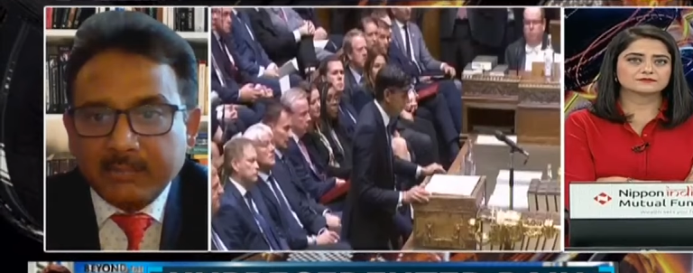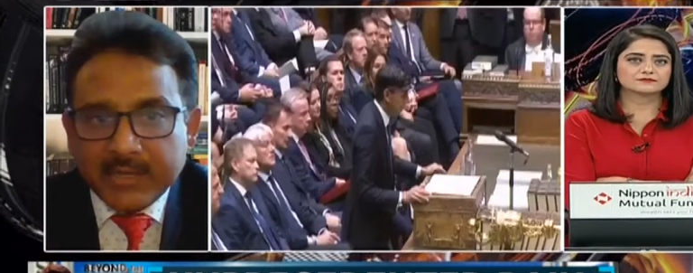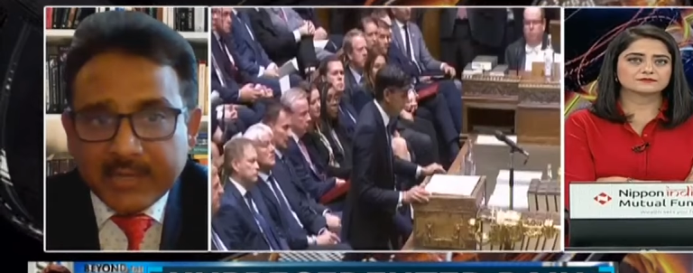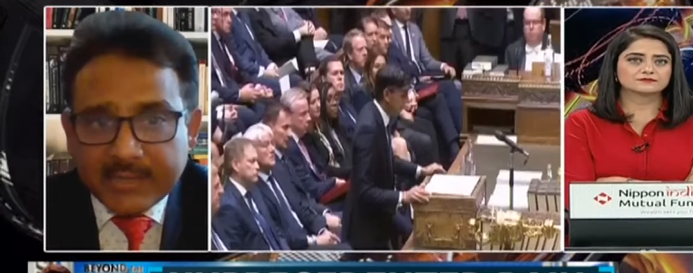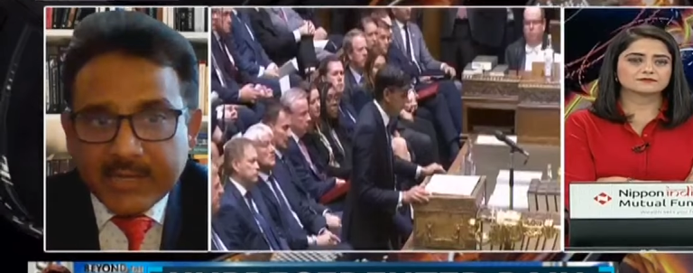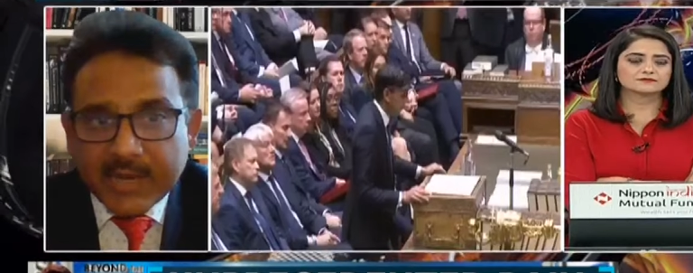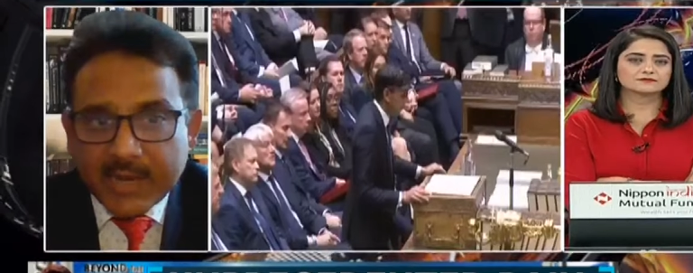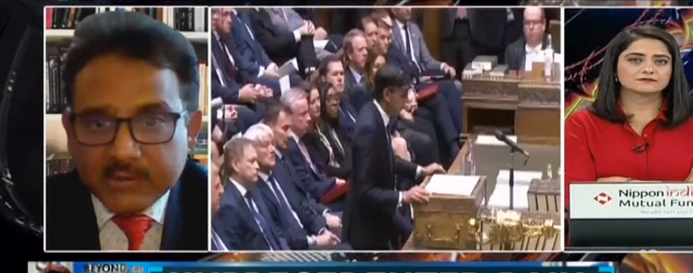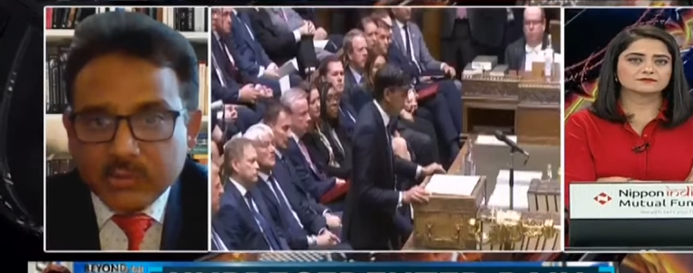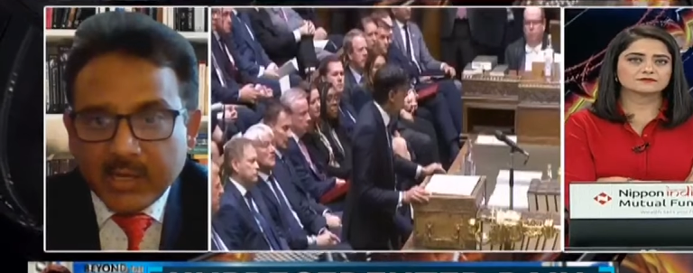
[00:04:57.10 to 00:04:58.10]
Speaker 1: in India
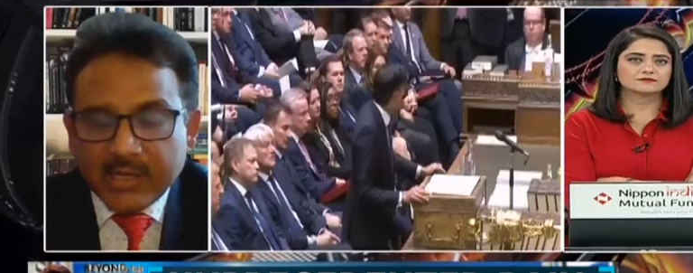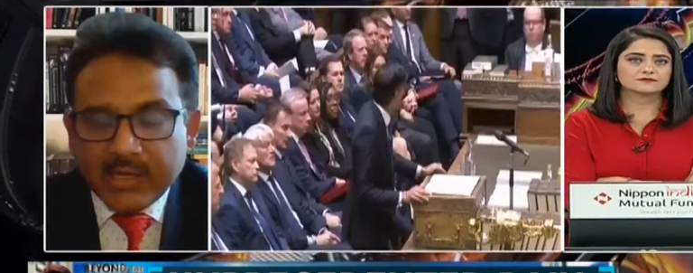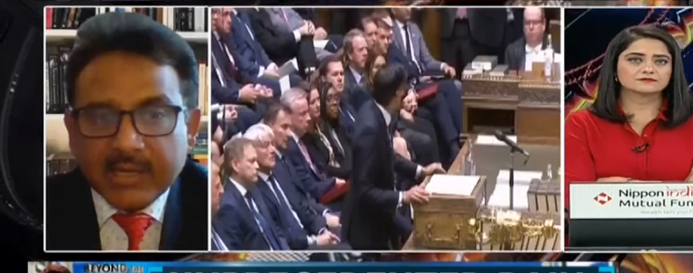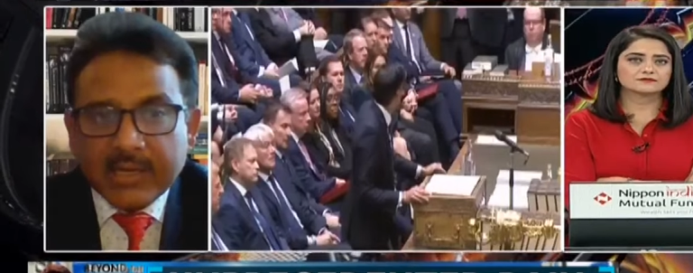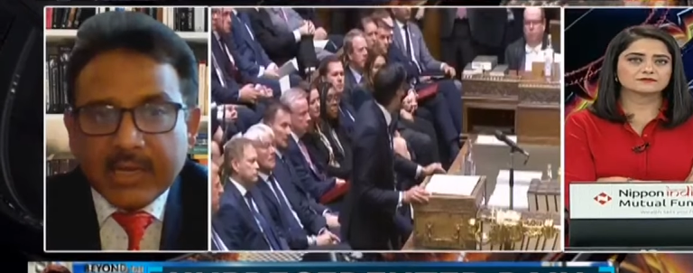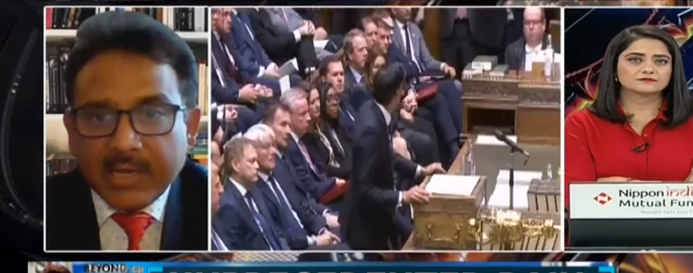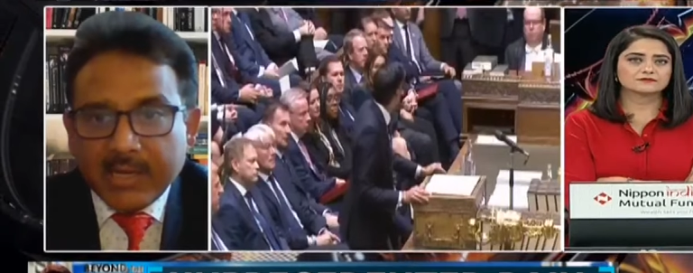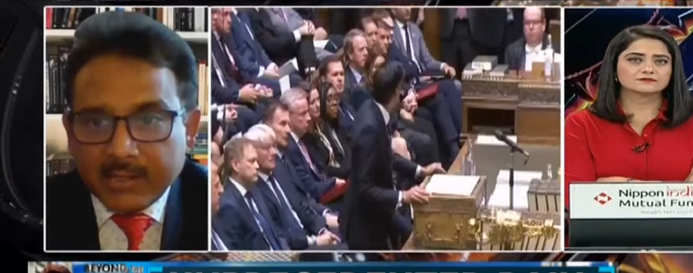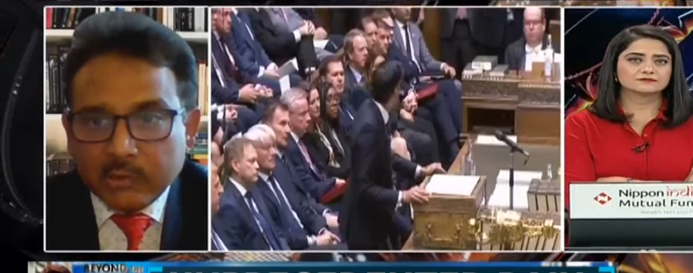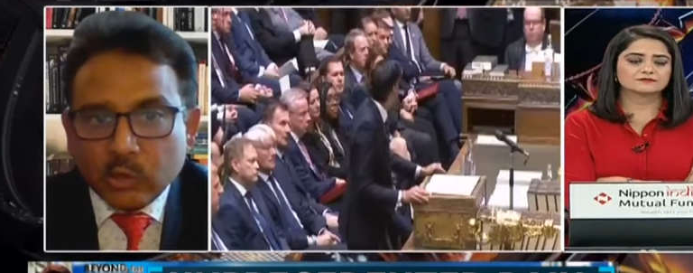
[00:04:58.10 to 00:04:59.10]
as well,
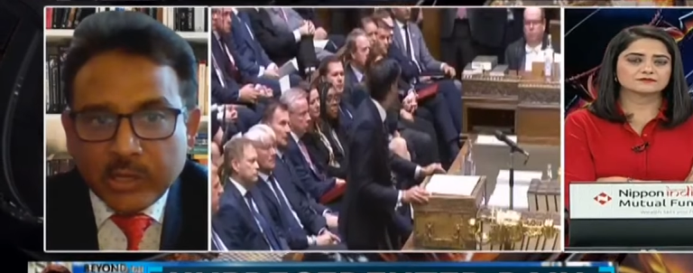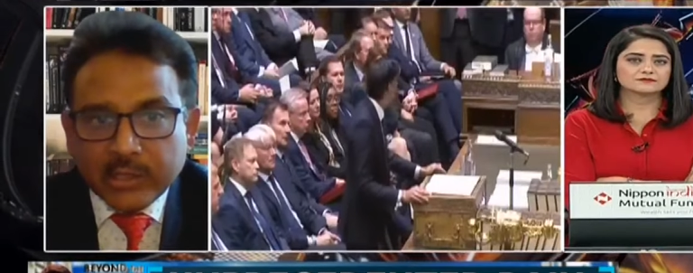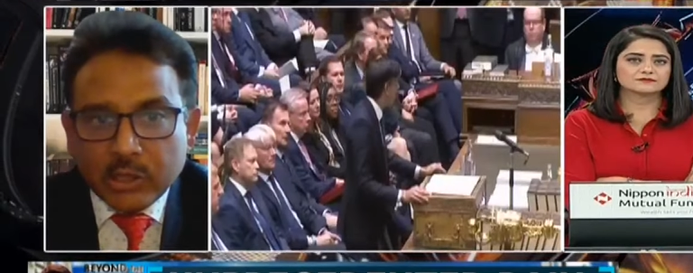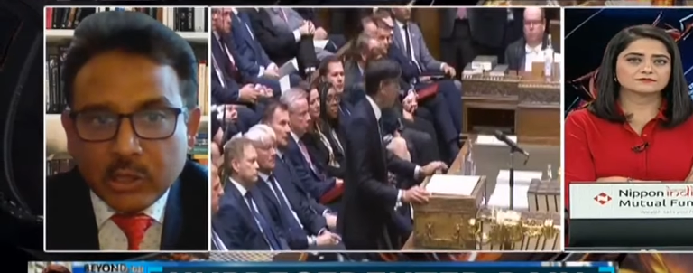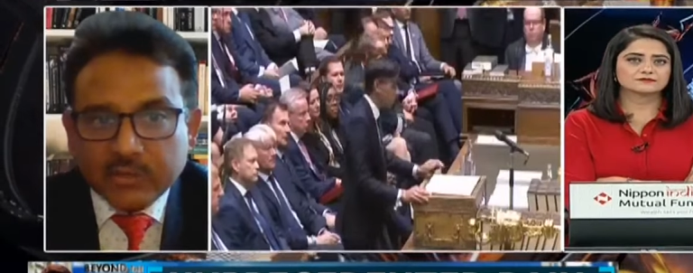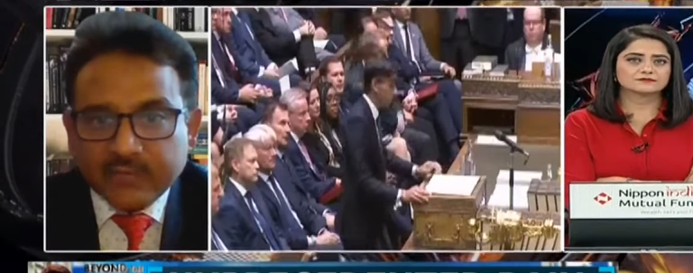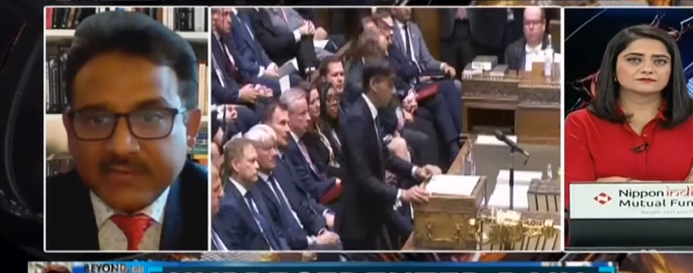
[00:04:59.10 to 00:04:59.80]
quite a lot of